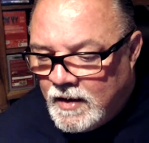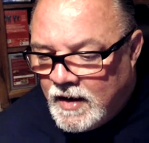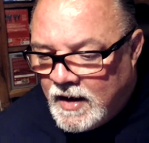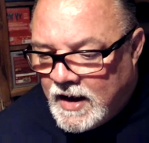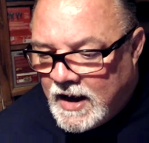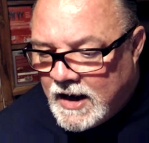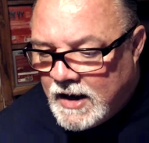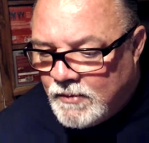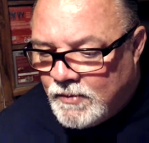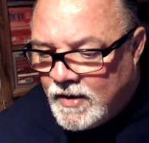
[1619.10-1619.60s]

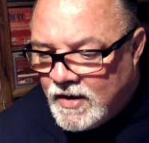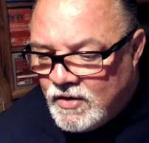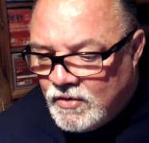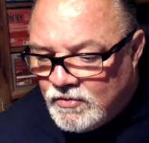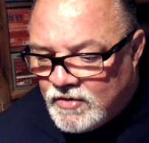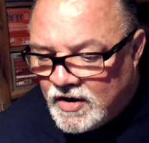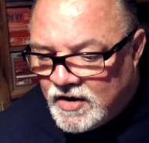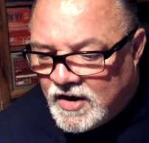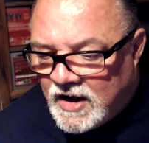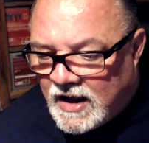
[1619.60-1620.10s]
Anyway, you
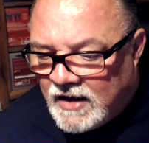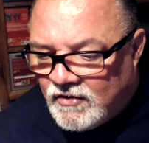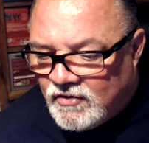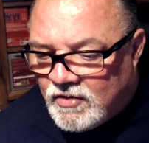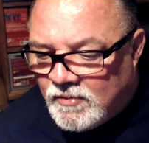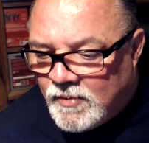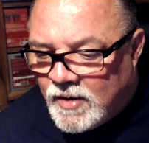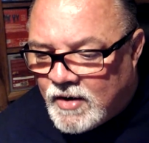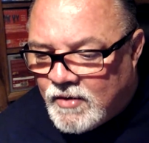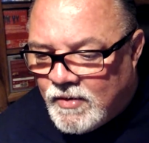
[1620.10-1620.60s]
didn't answer
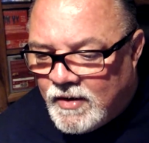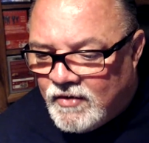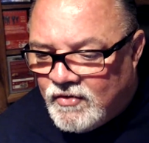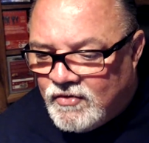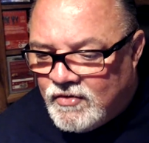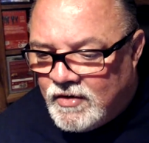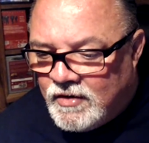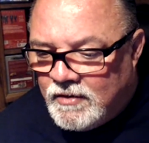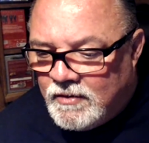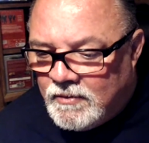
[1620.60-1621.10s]
my
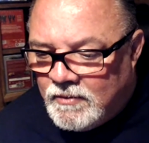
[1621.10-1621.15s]
question.